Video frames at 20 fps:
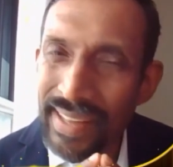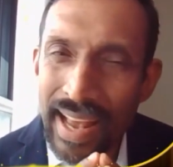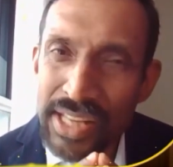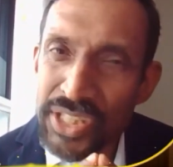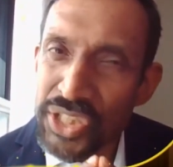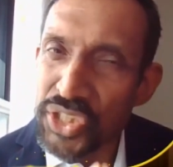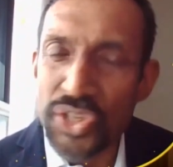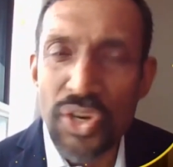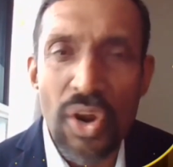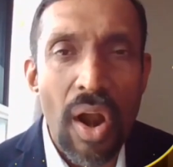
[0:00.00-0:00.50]

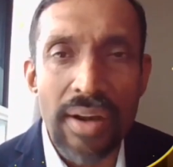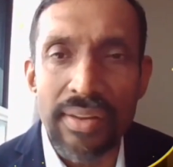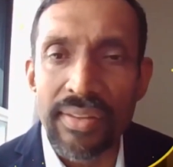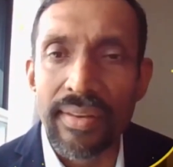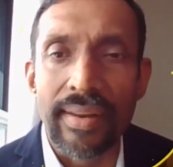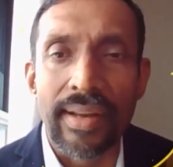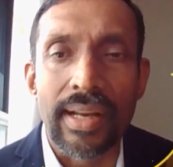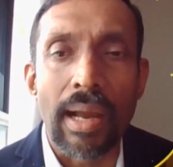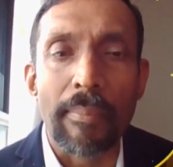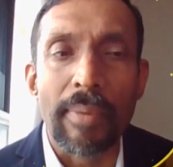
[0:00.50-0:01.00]

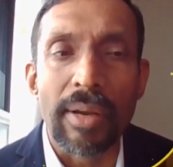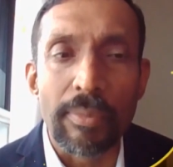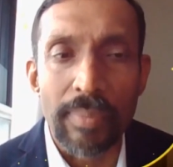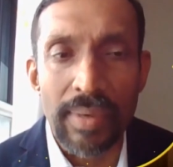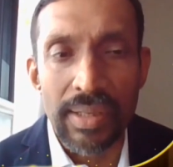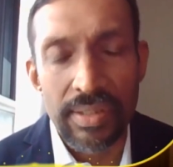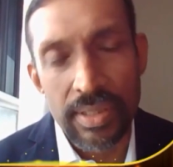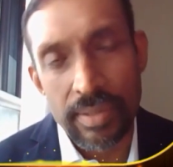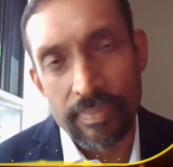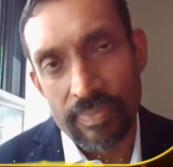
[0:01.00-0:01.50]
extraordinary
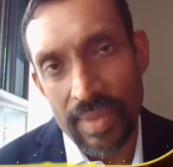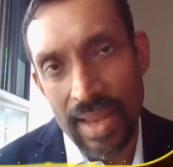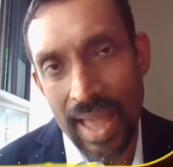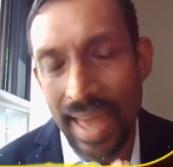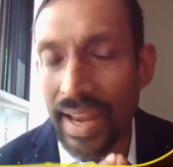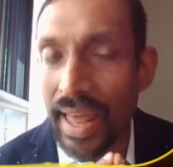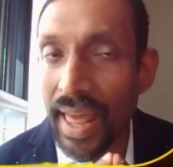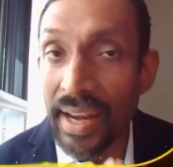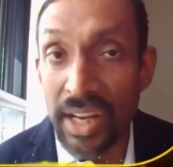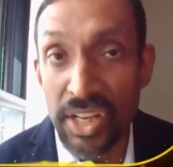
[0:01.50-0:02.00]
commitment and
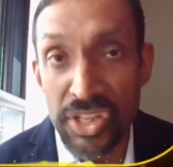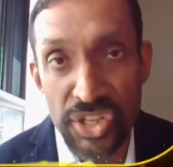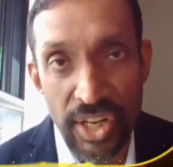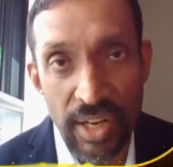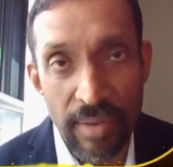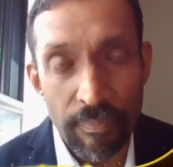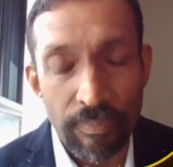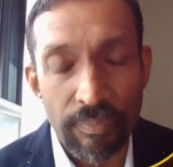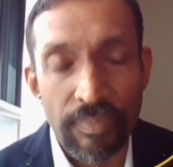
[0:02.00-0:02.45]
energy